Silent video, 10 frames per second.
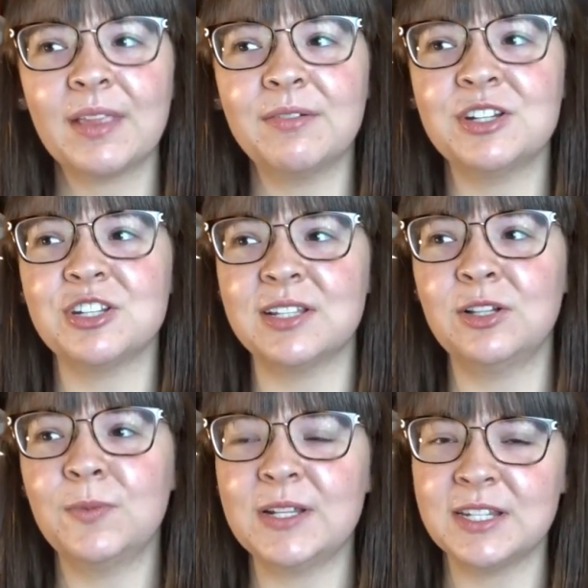which is a
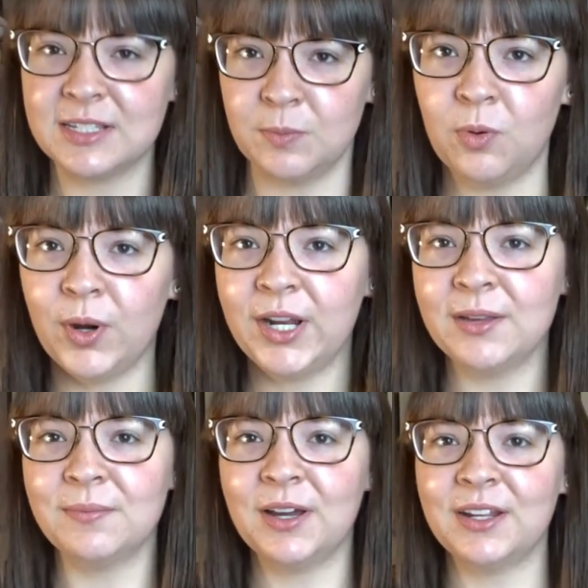little bit
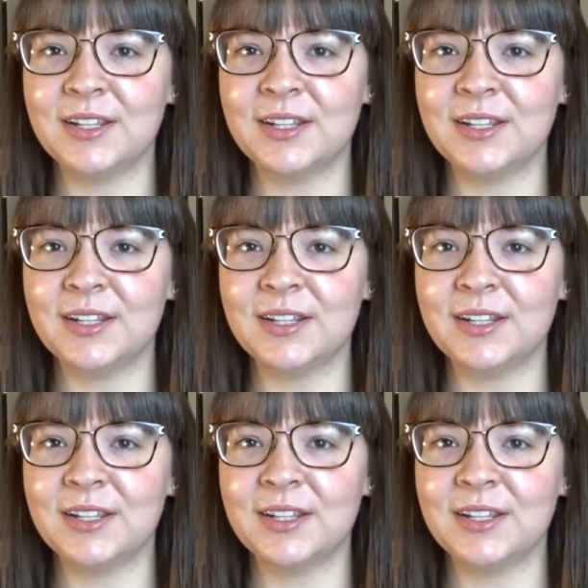disappointing, but